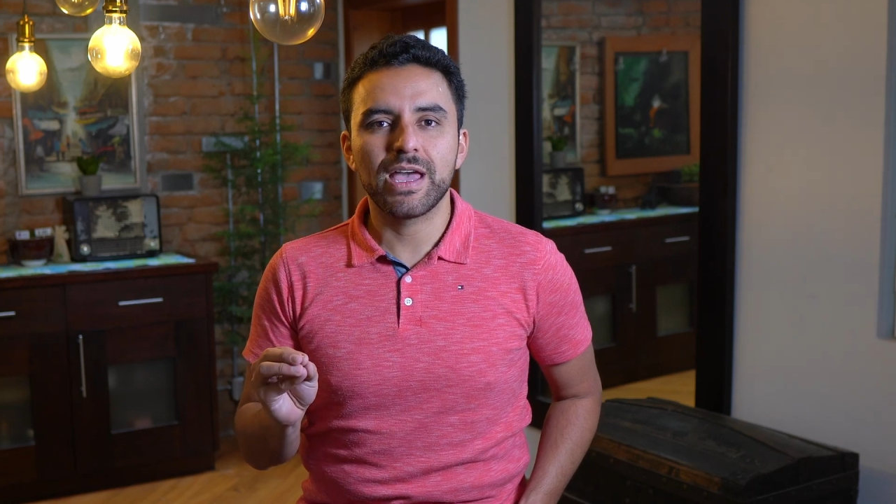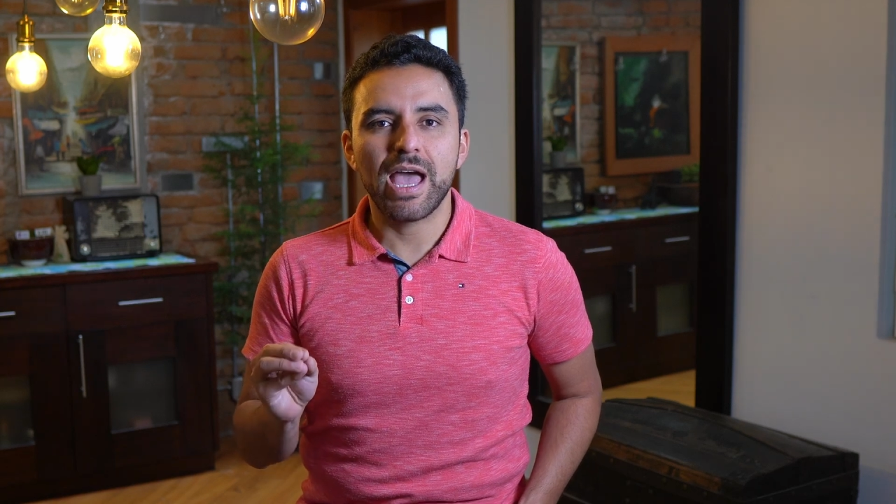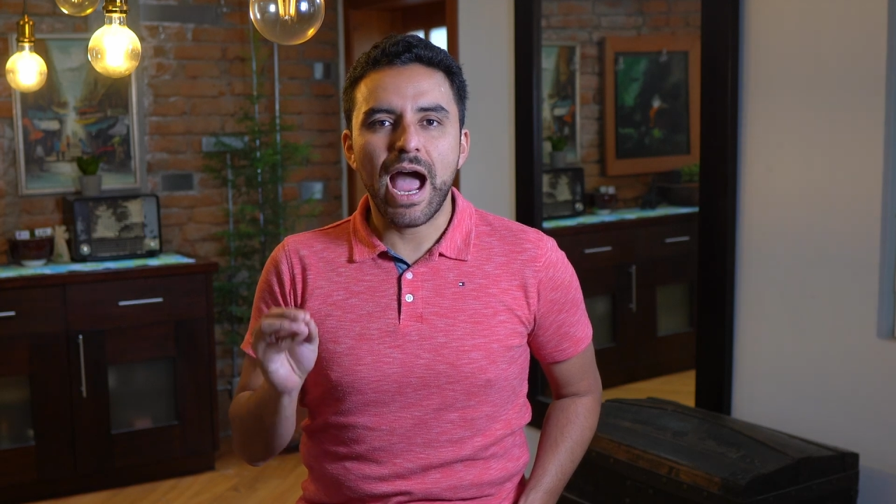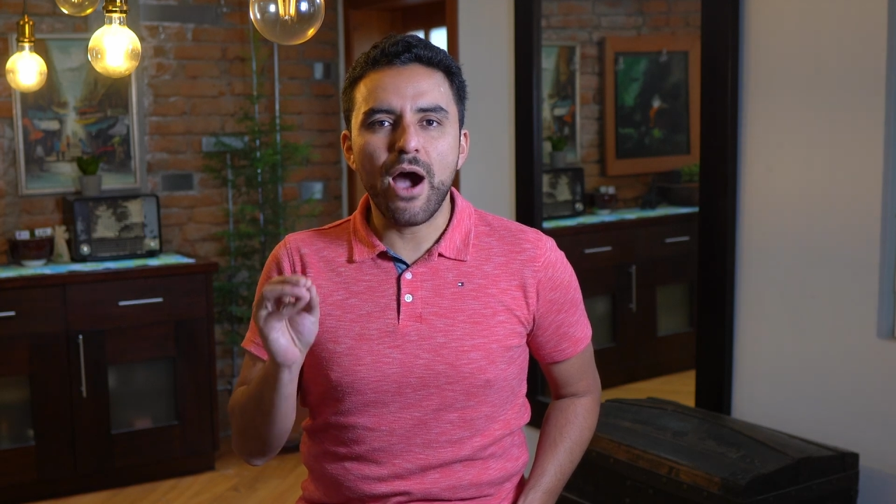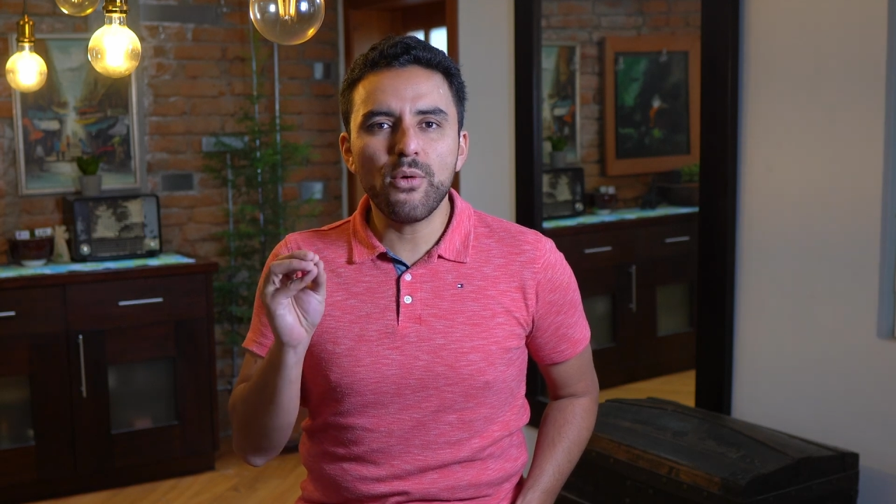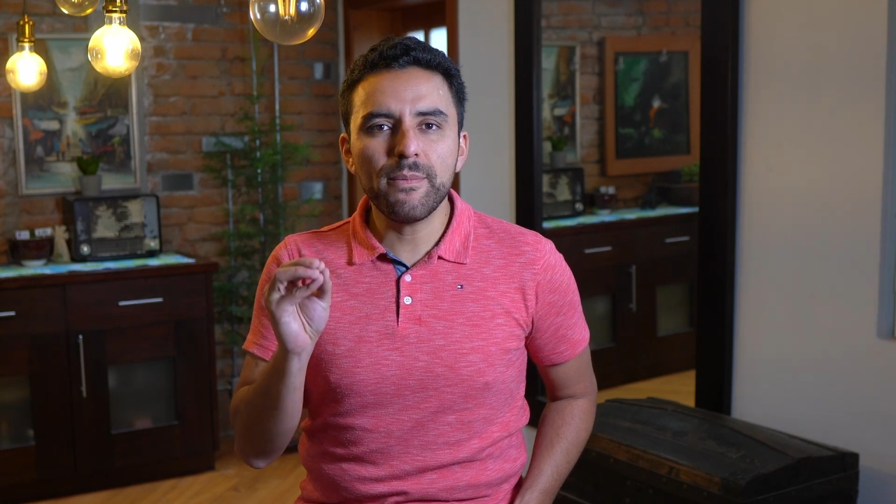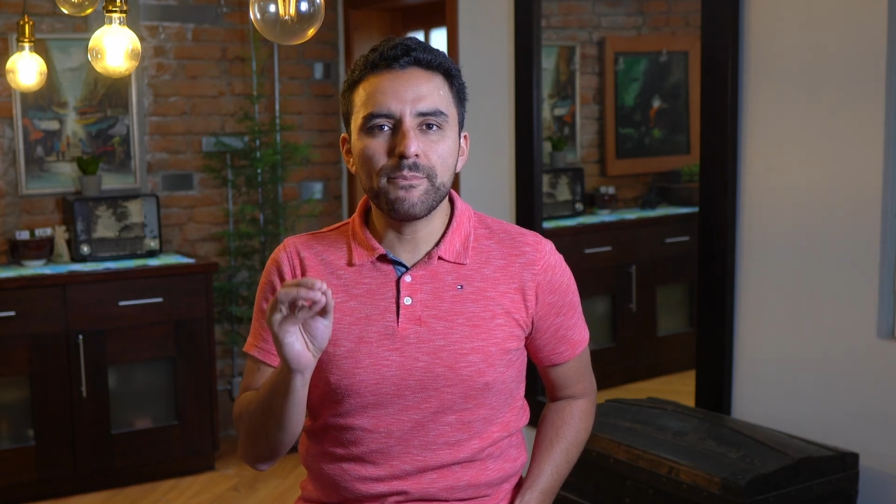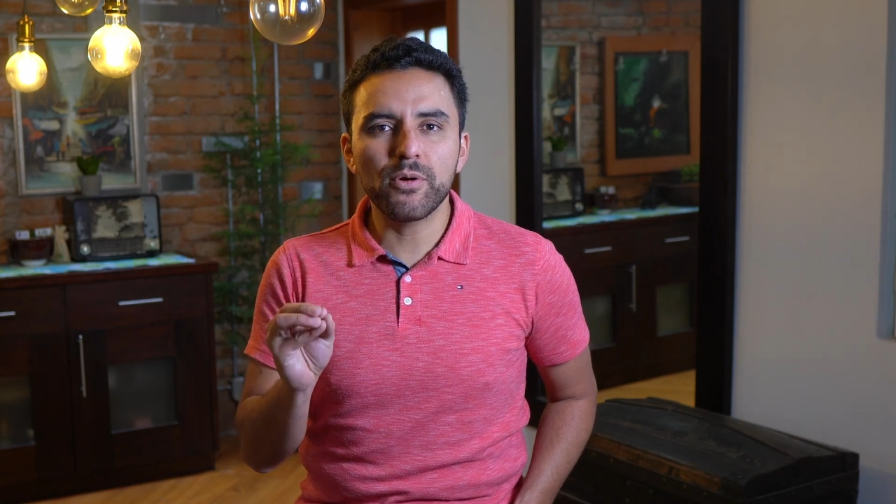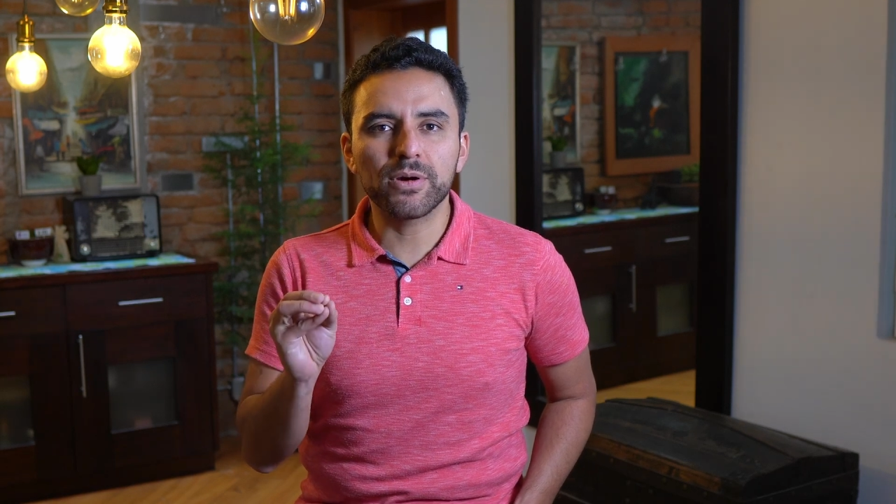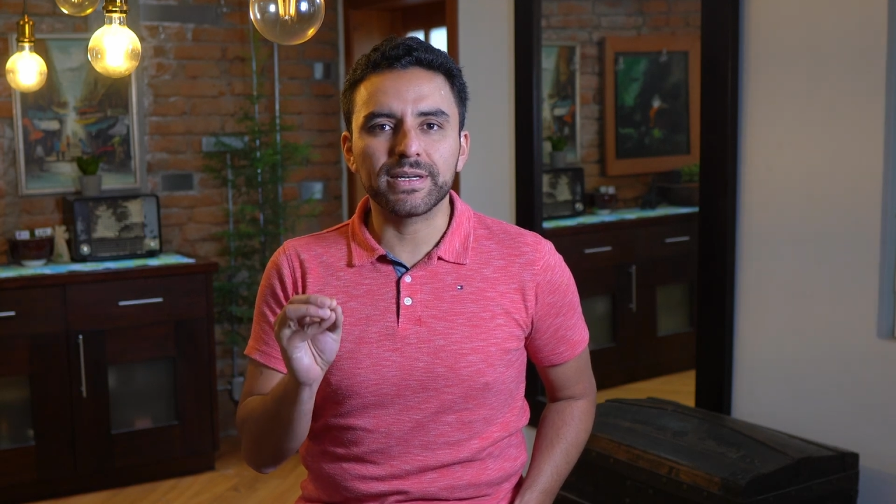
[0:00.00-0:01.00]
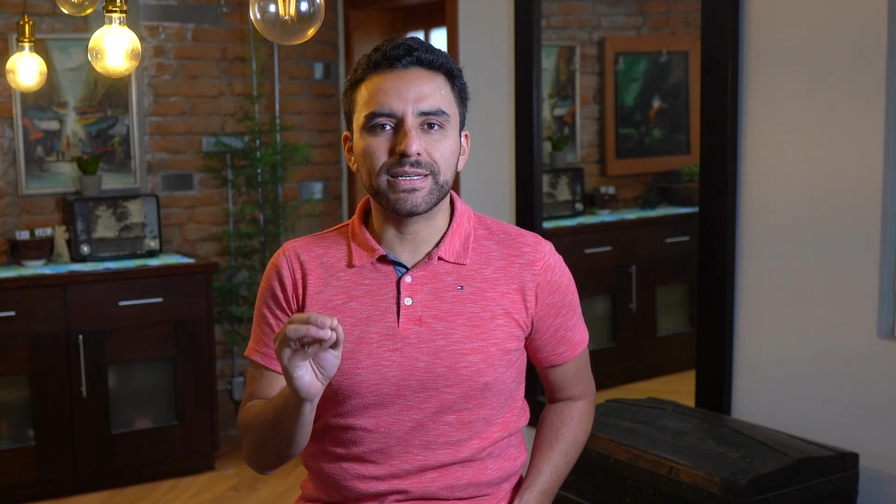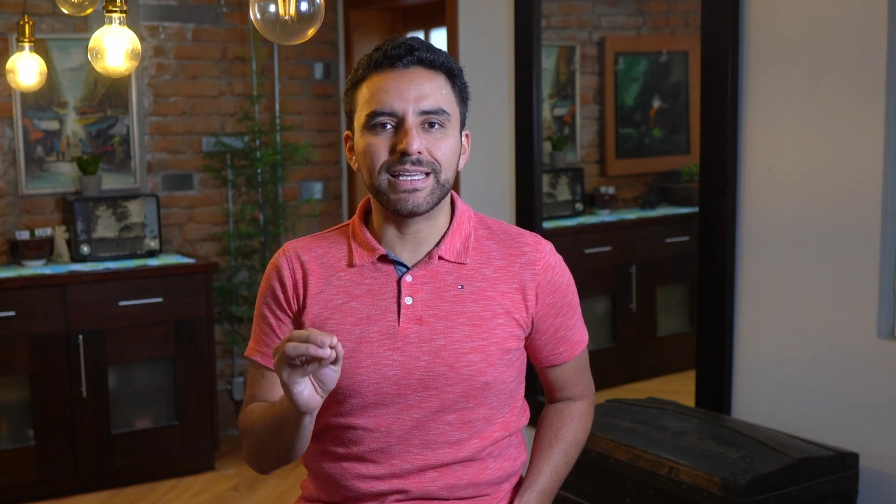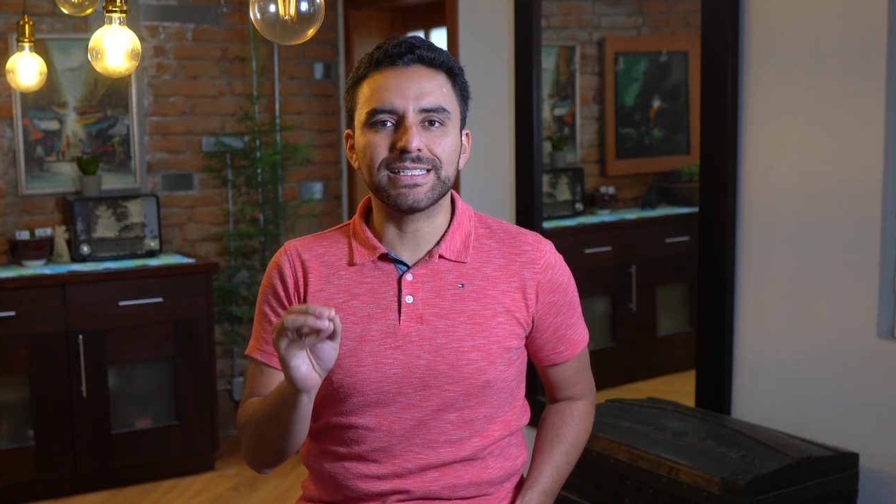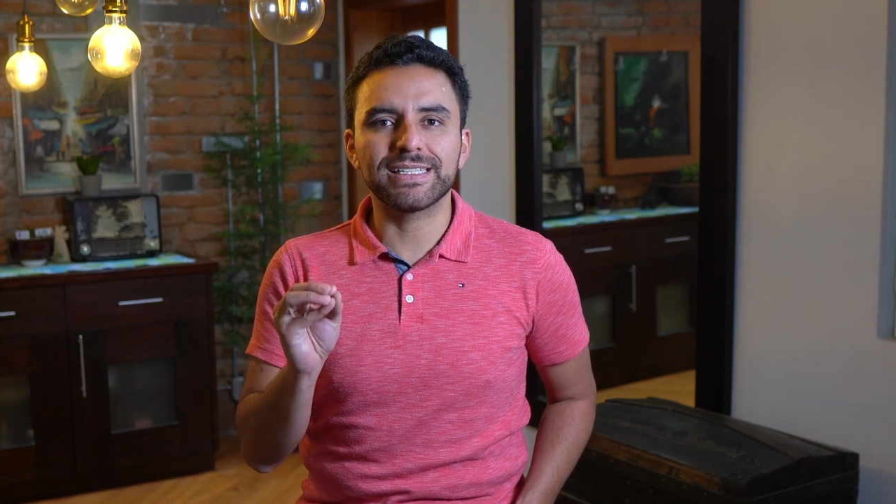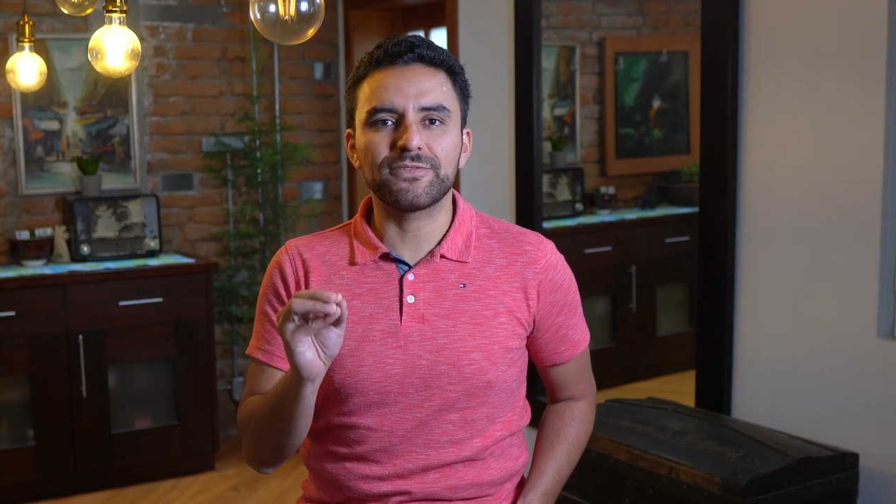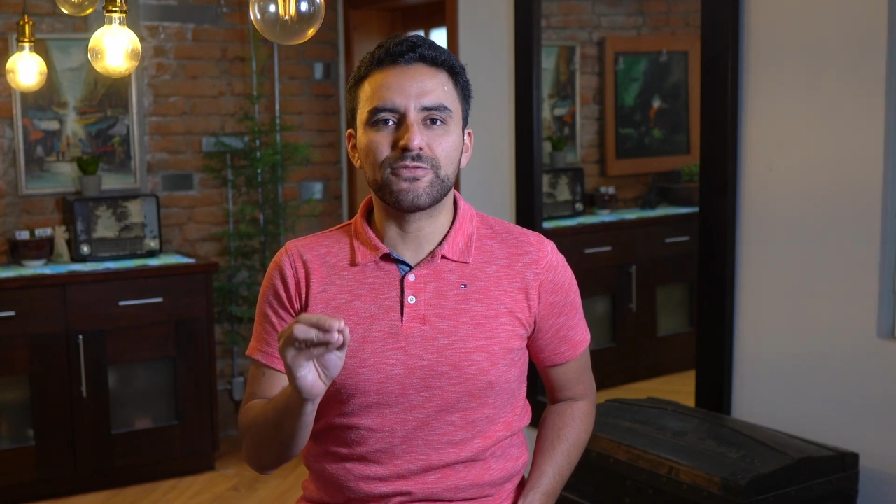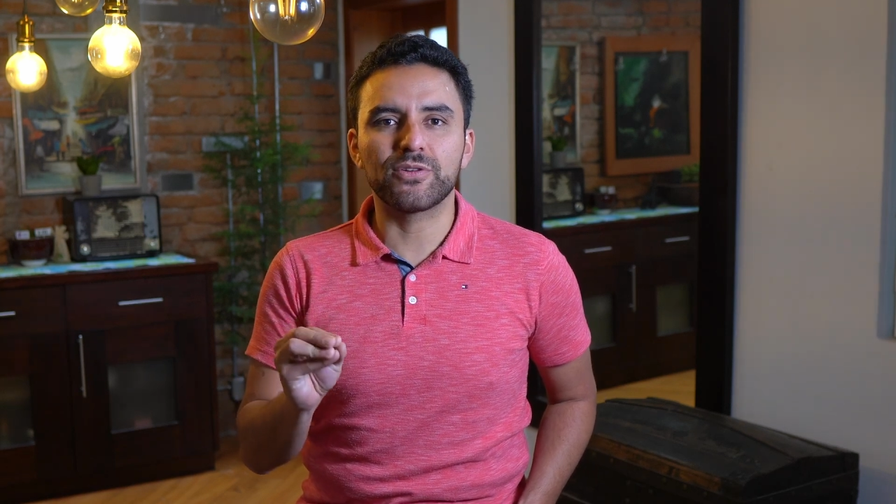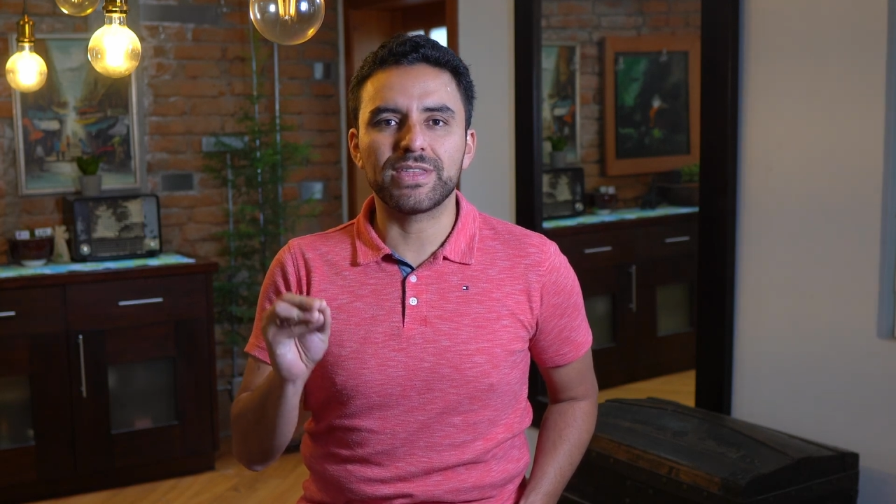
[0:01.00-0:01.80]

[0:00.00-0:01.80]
how important is it for the